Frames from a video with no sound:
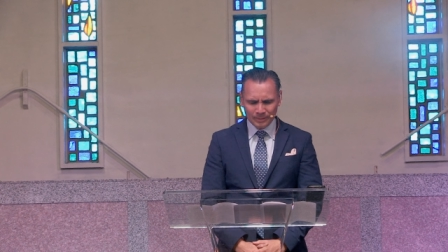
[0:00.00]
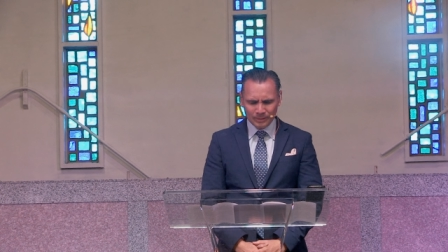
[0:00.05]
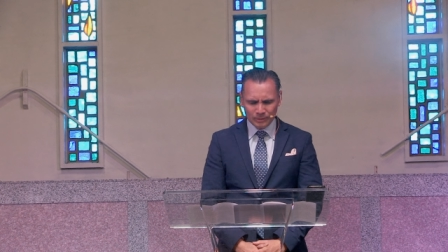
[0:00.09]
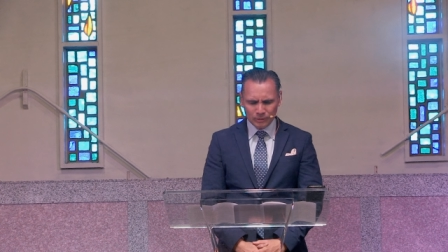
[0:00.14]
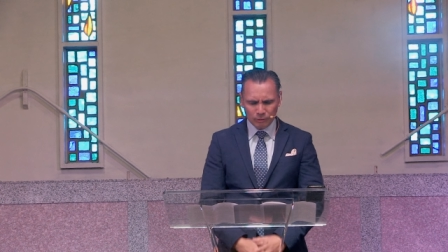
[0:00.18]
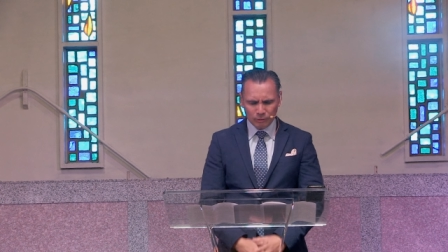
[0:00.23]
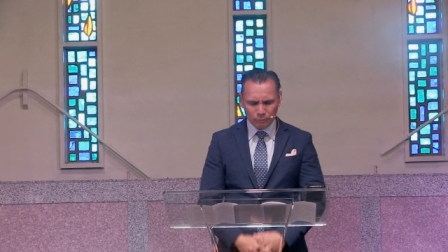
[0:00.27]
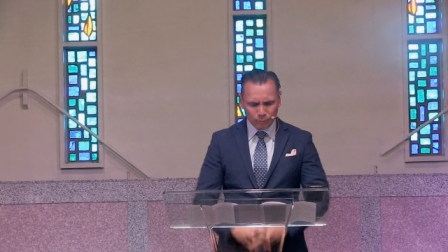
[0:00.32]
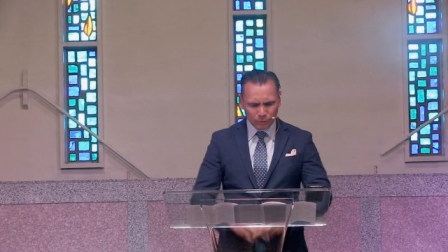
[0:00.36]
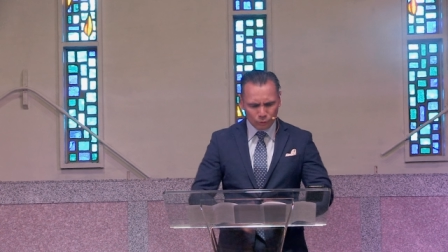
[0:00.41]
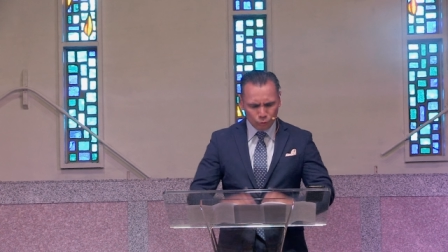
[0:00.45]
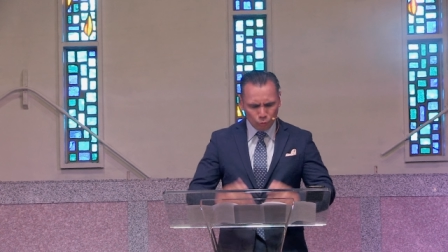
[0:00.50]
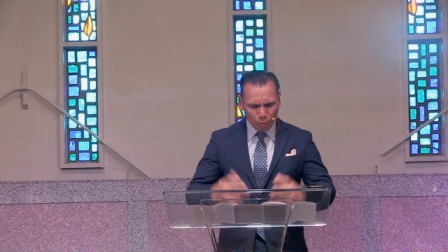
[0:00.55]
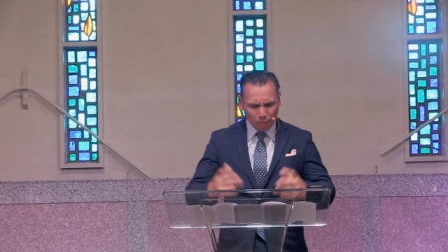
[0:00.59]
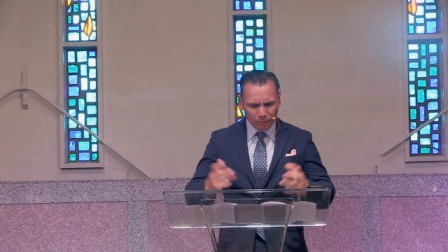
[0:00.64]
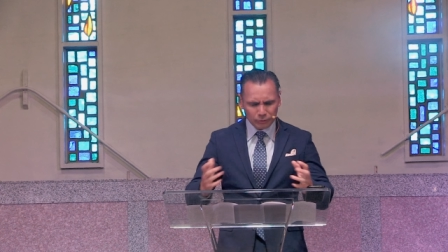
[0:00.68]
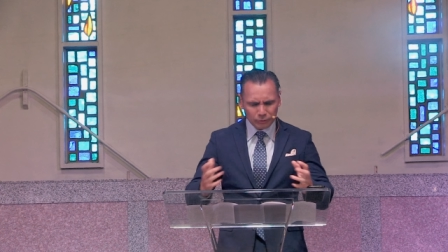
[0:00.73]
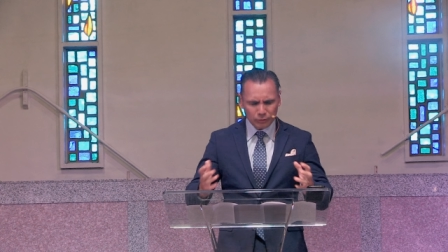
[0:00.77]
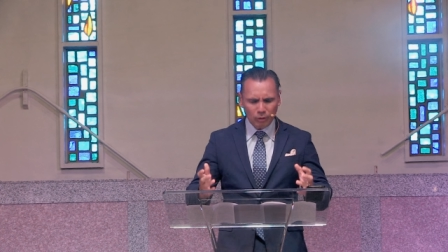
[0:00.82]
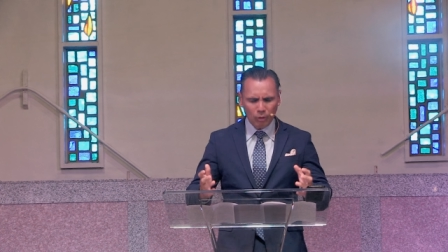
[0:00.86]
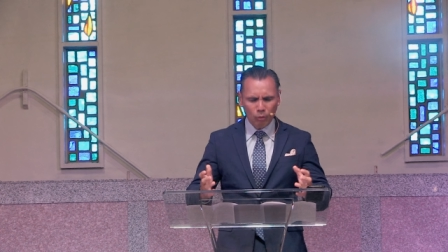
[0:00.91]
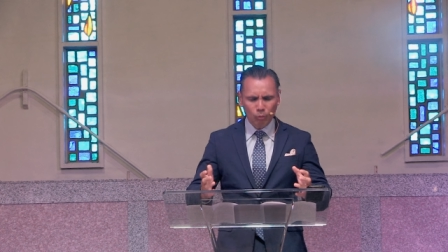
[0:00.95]
to
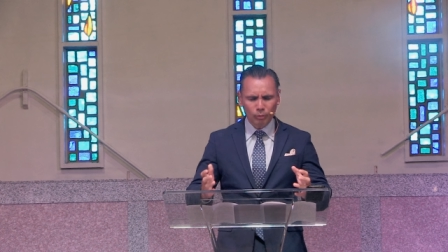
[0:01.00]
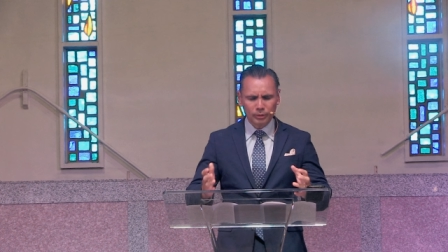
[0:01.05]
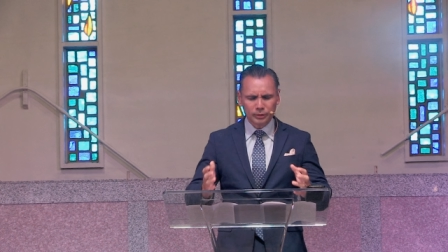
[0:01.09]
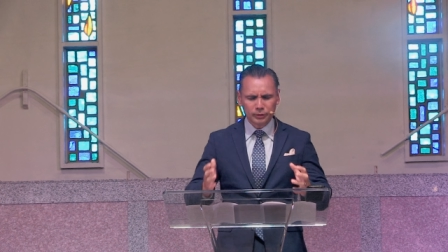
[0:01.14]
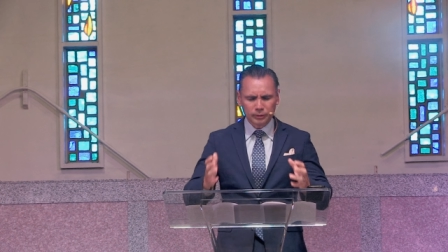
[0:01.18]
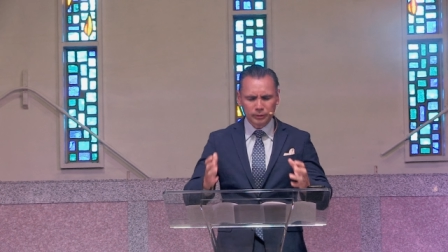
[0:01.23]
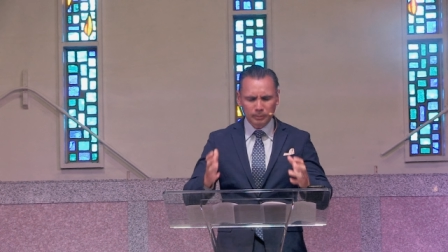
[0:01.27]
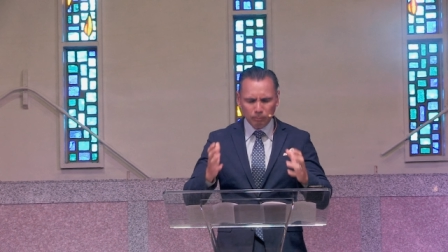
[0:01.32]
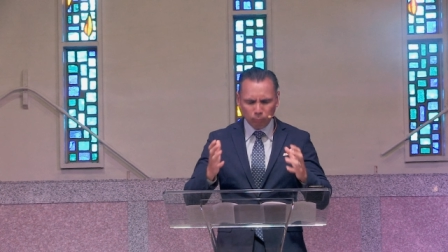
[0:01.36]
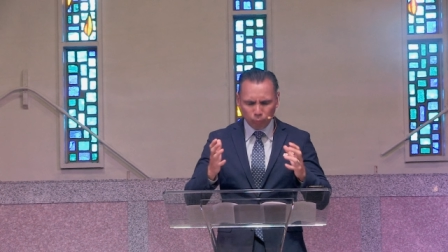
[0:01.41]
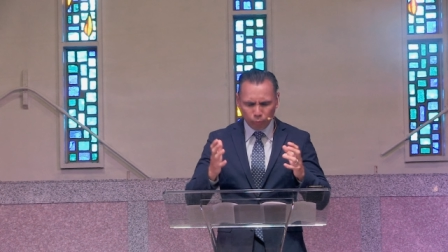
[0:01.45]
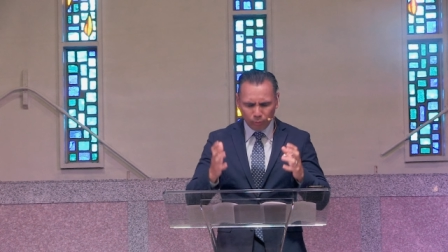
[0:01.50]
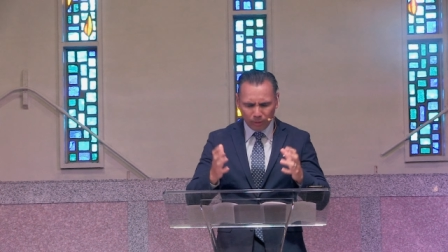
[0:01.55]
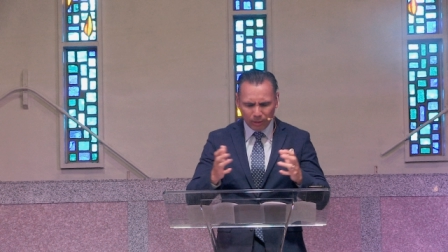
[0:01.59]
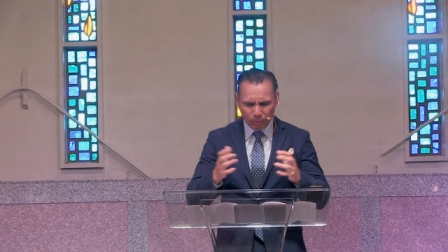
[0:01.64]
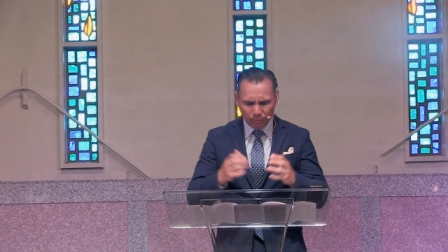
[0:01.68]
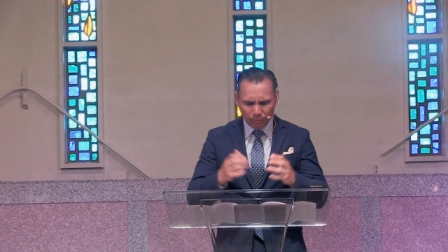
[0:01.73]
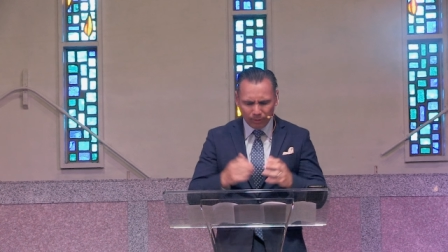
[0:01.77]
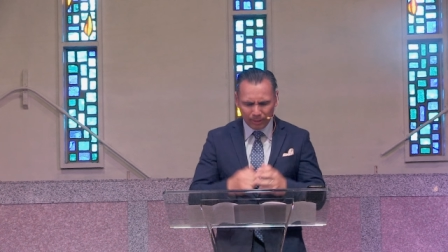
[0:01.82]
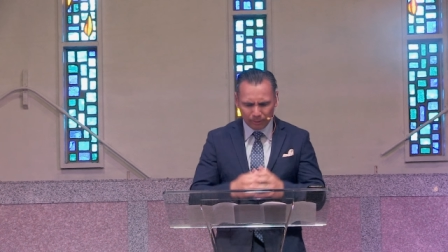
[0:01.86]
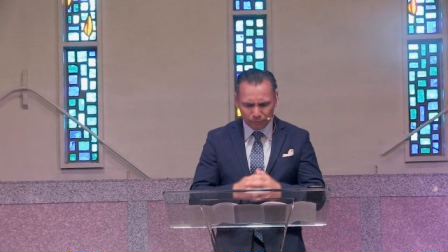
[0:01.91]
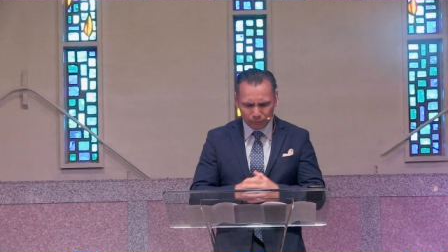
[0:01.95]
rejoice always, to pray
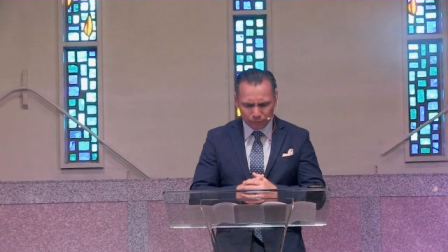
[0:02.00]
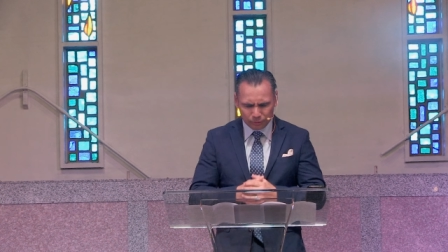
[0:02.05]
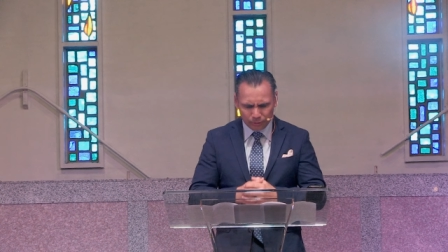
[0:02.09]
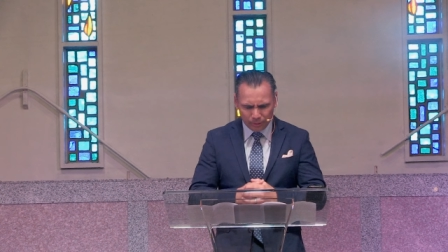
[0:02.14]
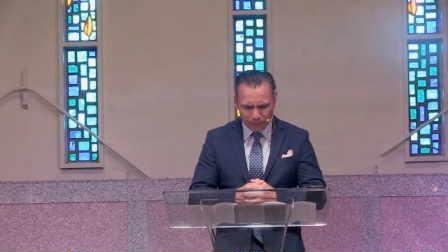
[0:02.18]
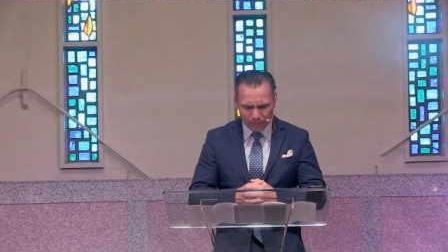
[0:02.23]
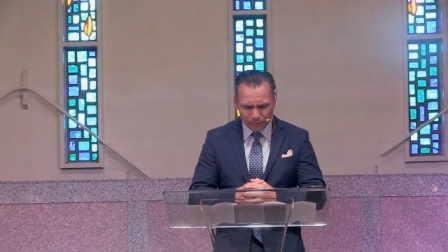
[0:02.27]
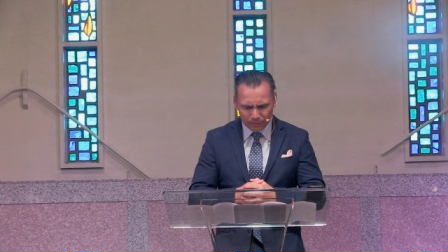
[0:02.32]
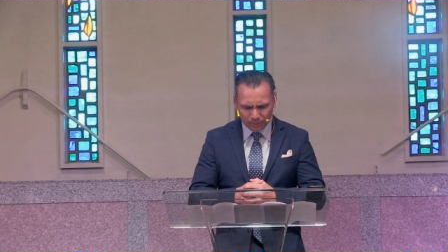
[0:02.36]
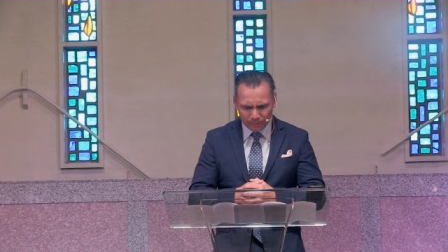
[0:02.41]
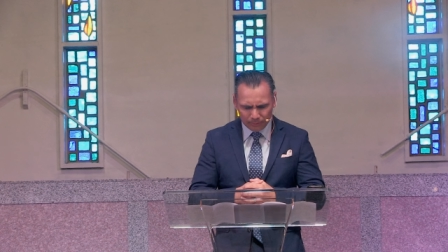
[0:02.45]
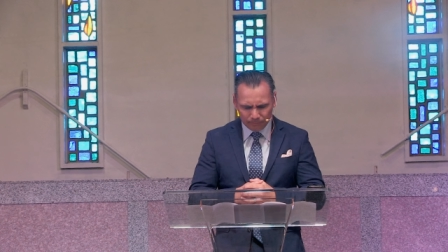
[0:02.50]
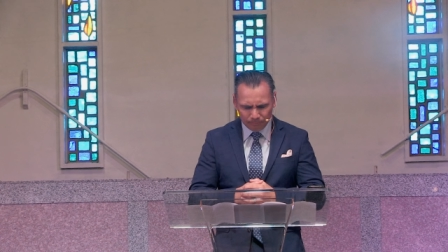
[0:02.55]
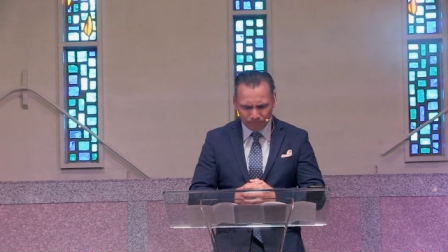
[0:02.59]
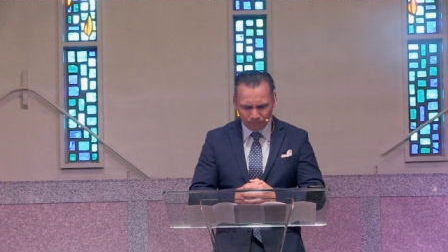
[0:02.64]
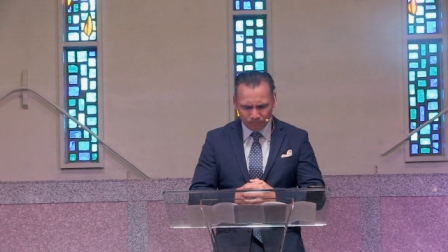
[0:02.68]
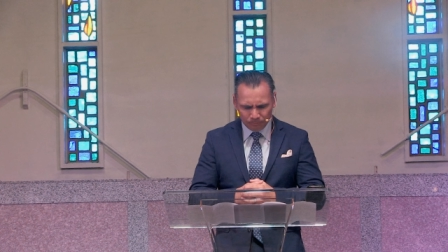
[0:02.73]
without ceasing,